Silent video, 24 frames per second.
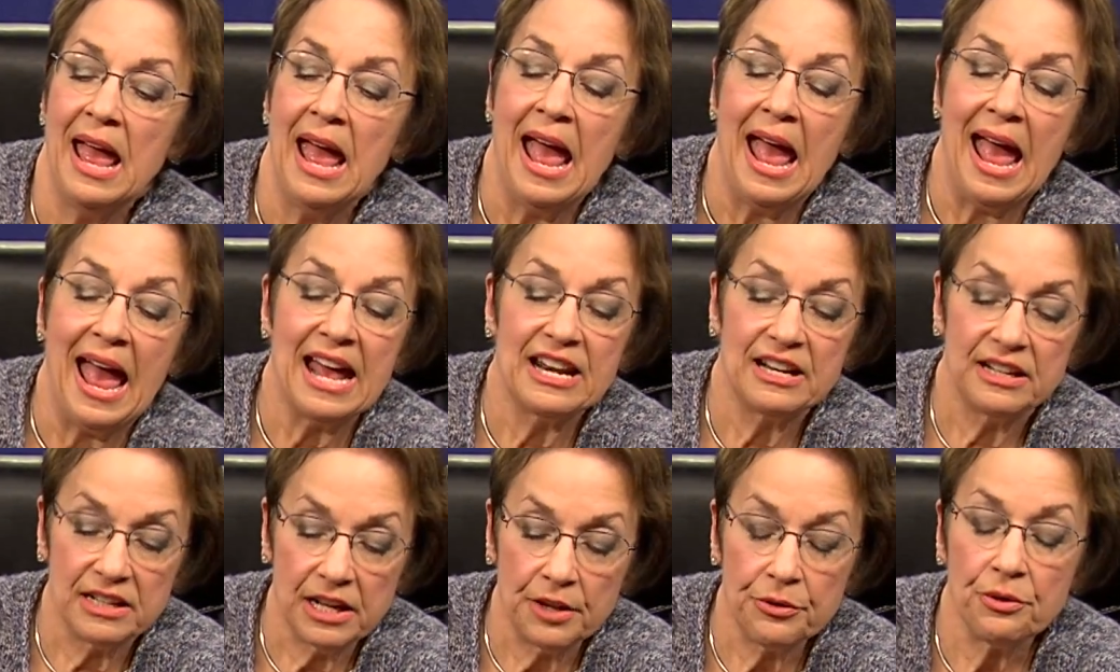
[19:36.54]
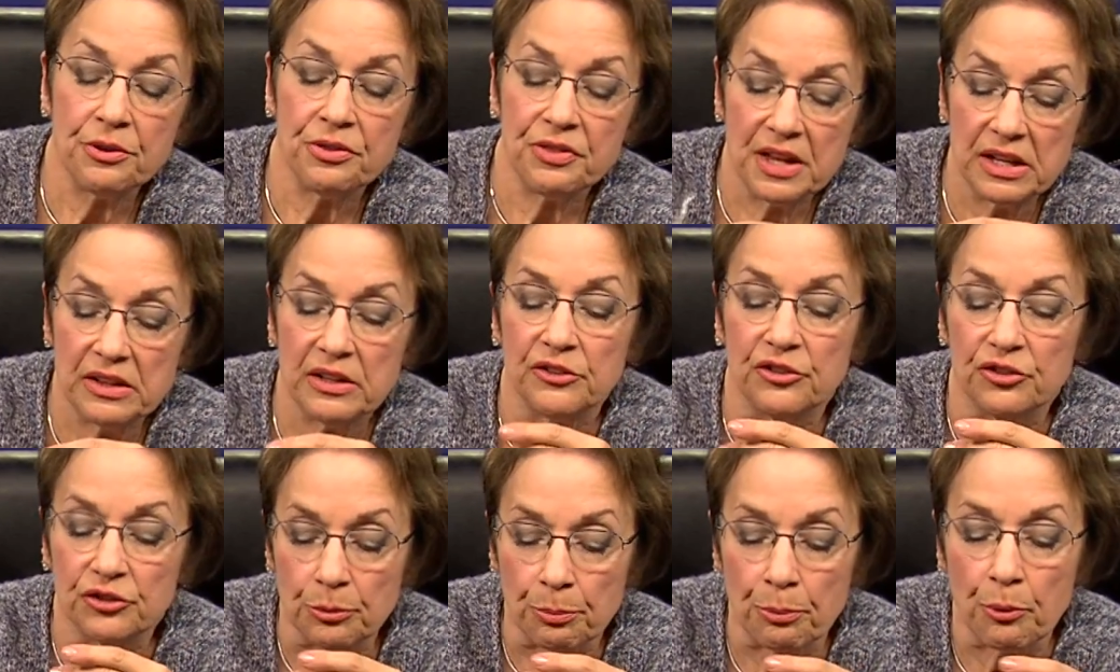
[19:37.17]
and another thing that's
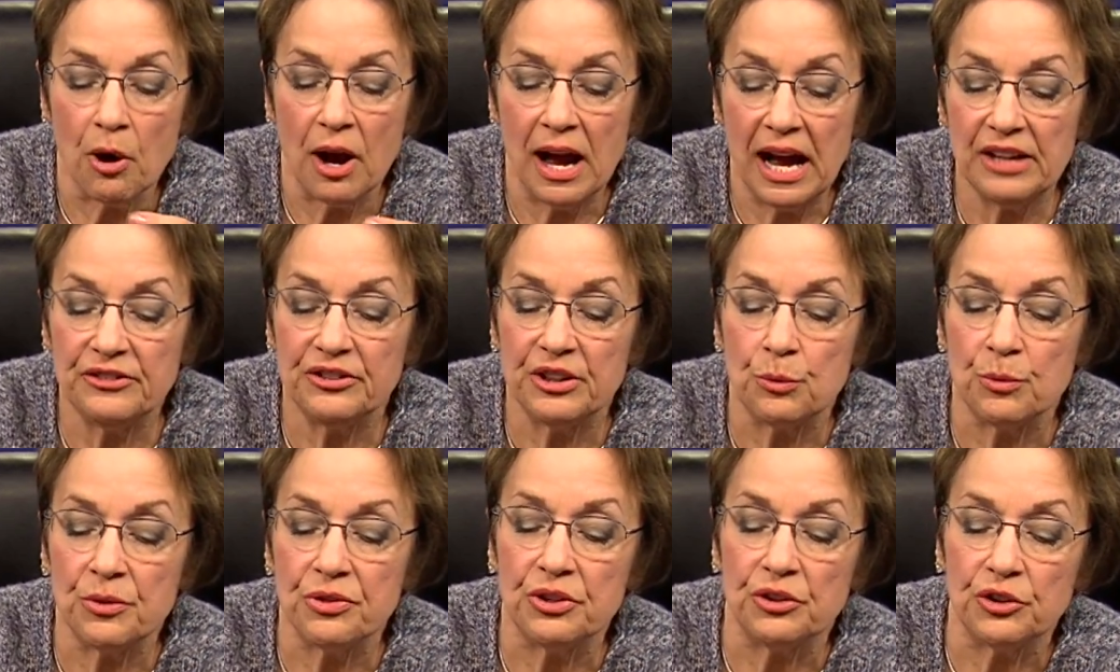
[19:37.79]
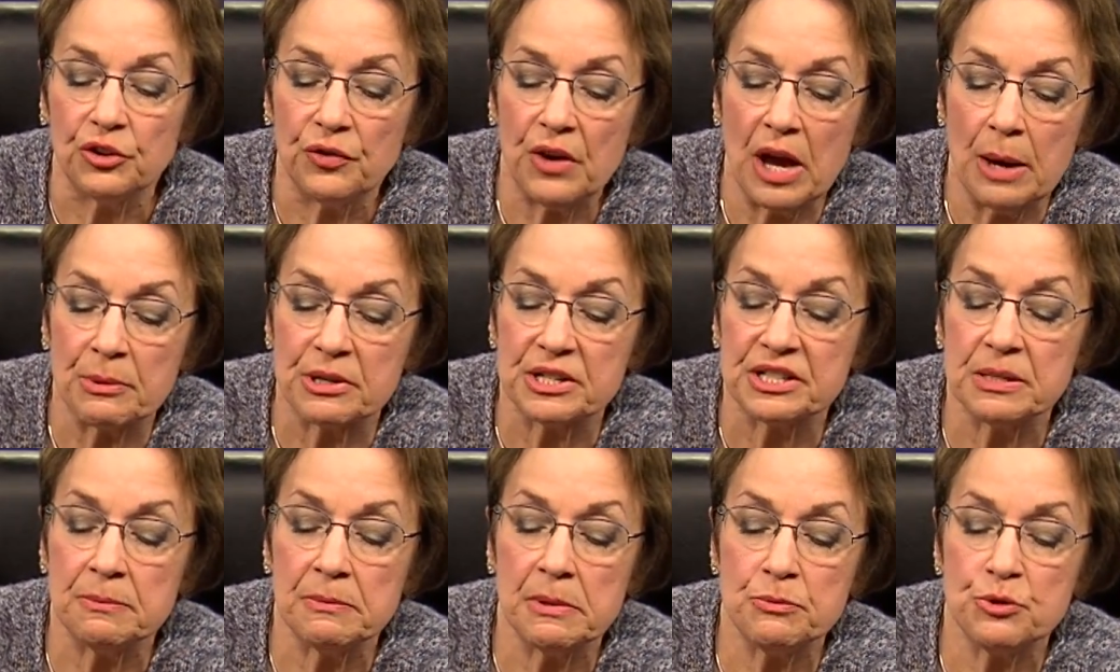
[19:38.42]
surprising with this fabric,
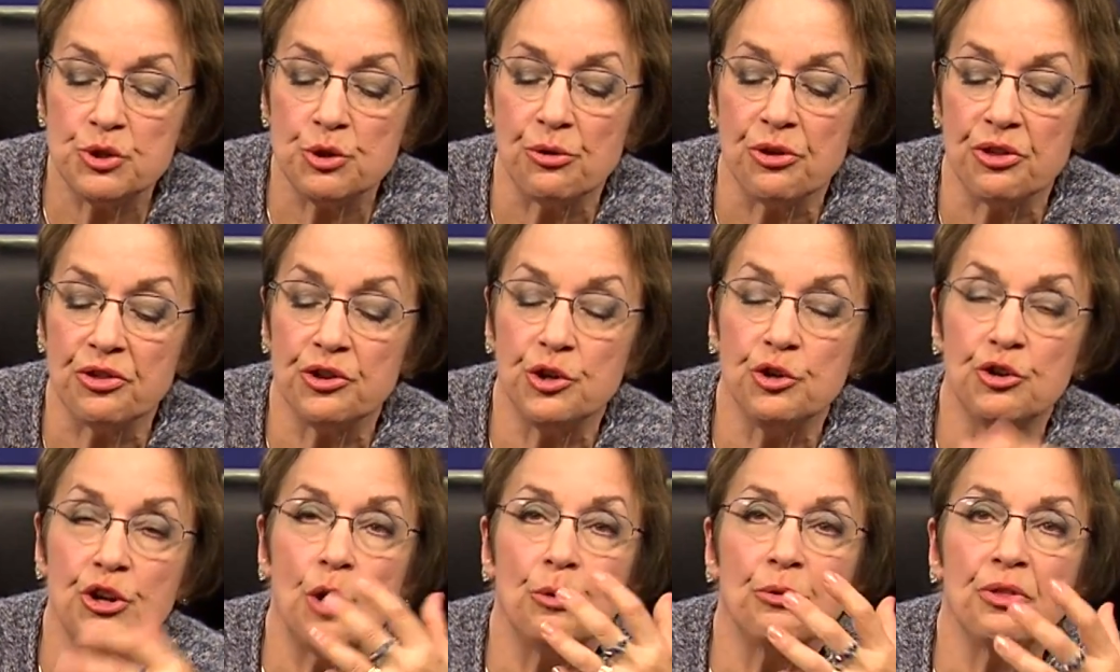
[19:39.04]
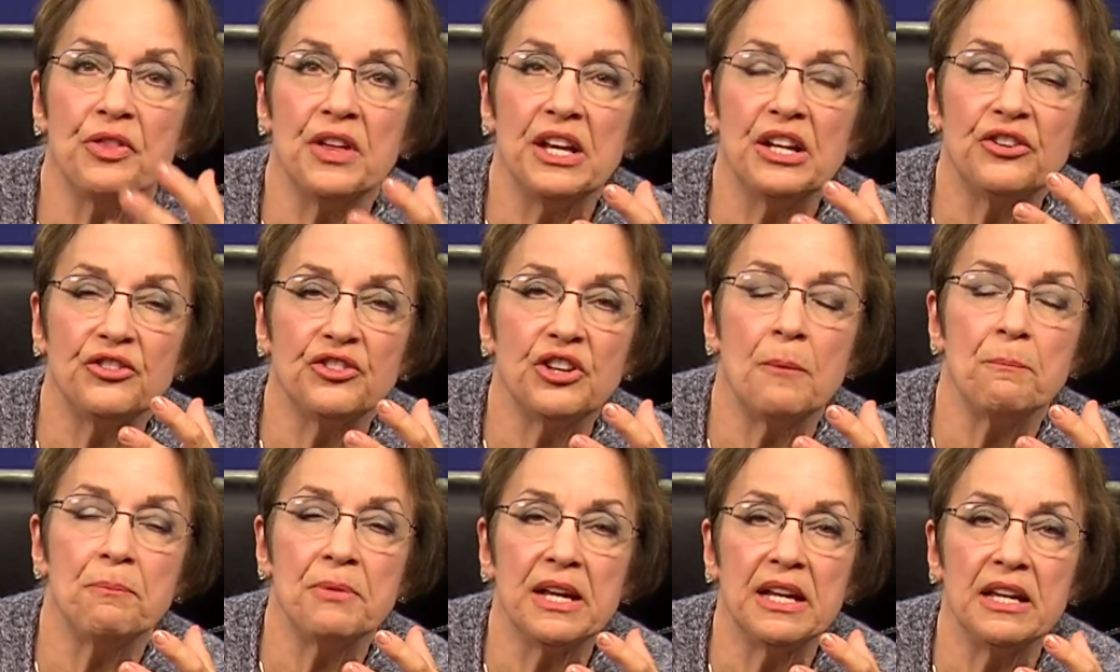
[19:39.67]
sometimes you don't think
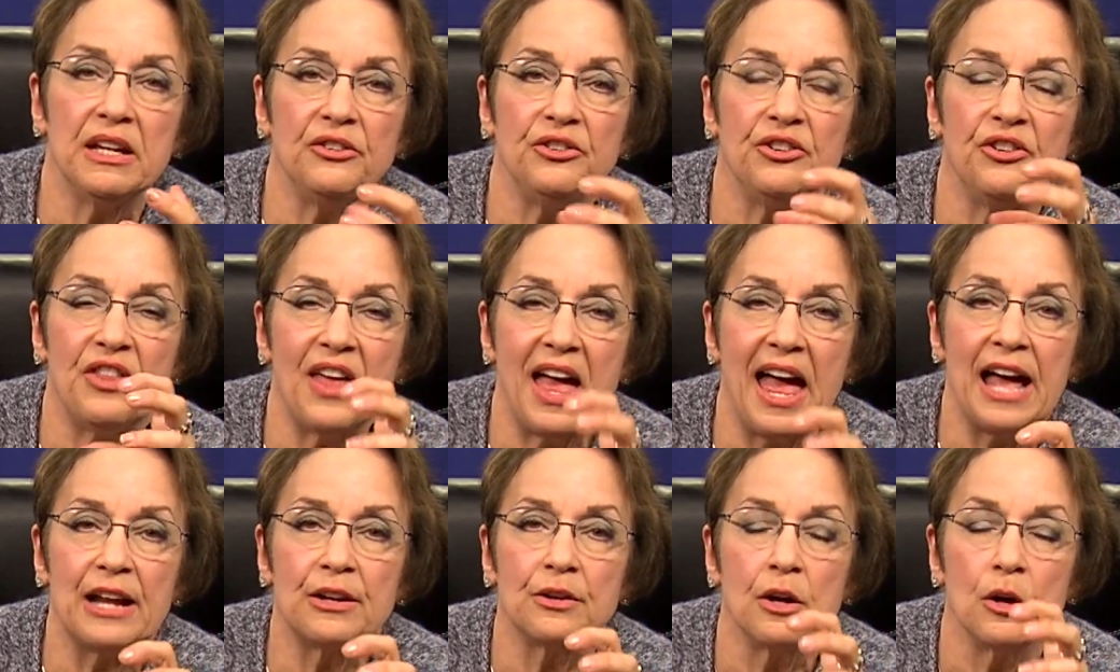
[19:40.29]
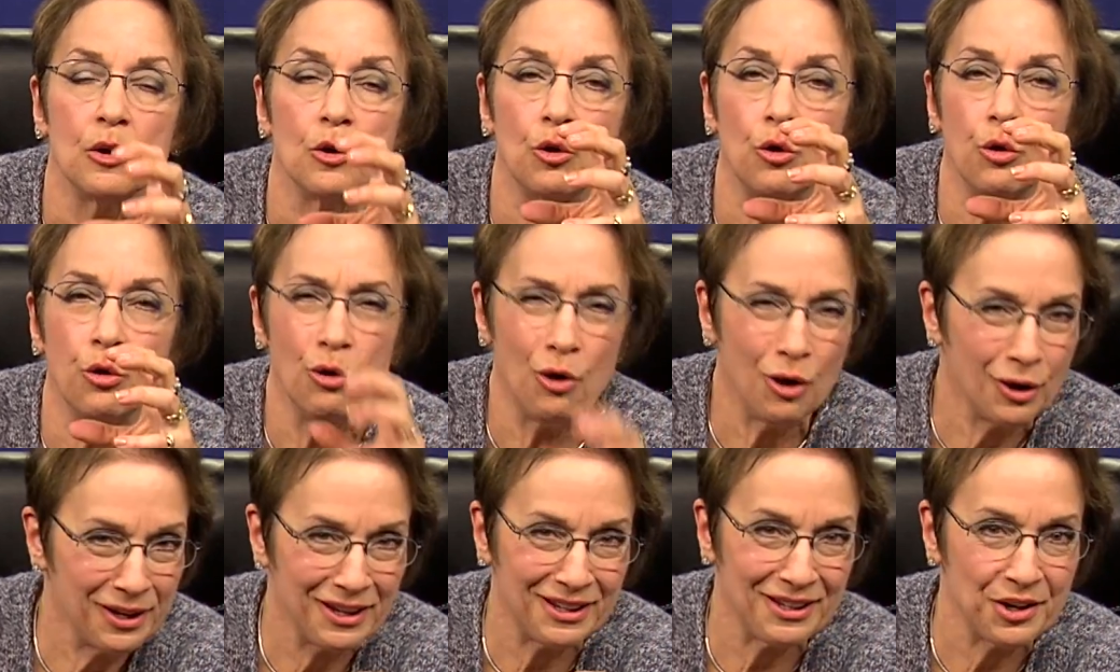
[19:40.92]
something is that
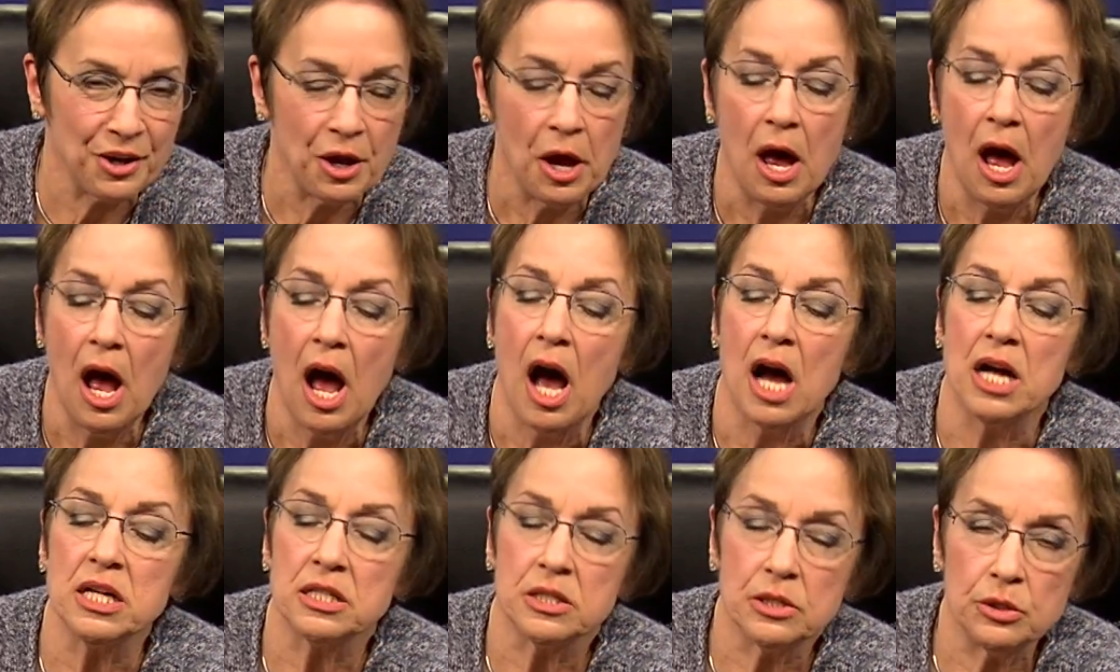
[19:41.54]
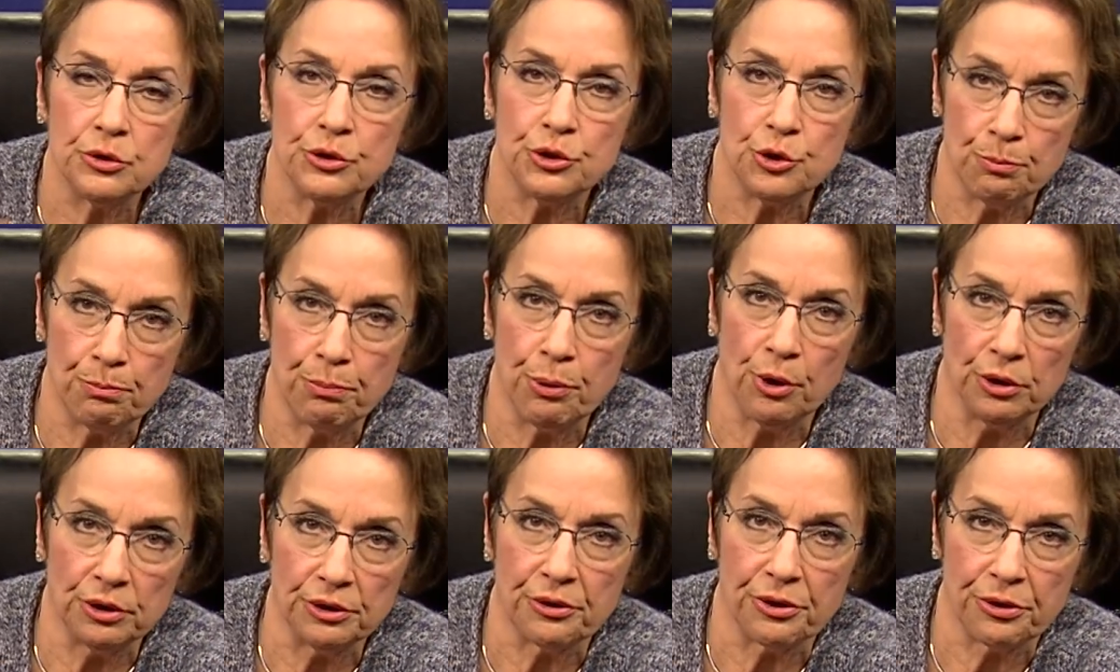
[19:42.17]
crooked until you
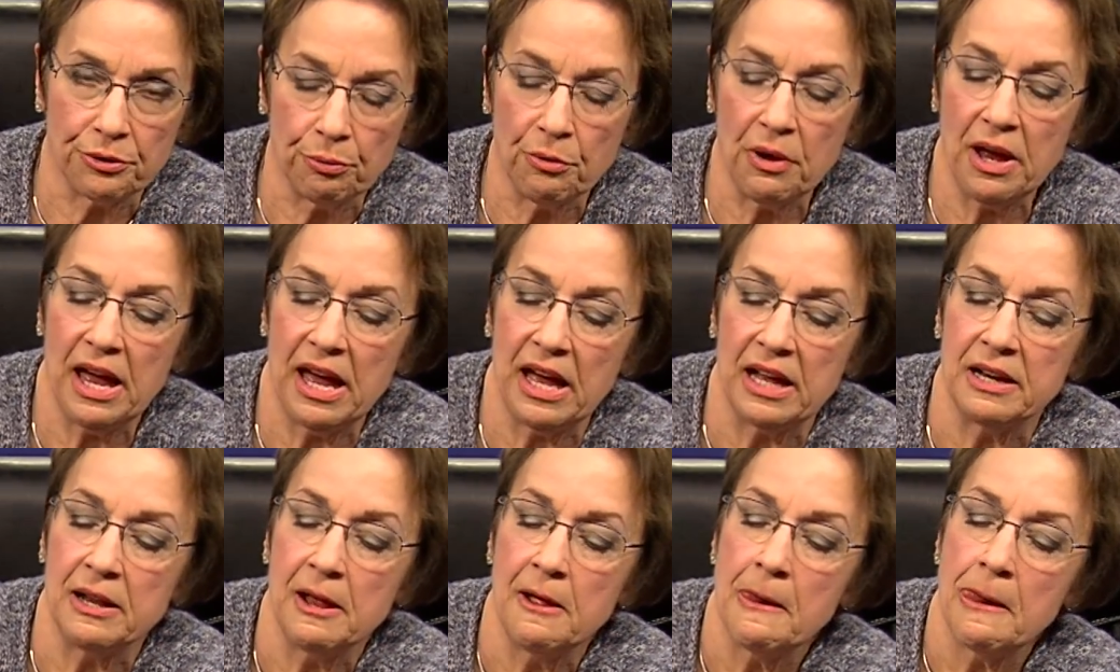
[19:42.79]
pull a thread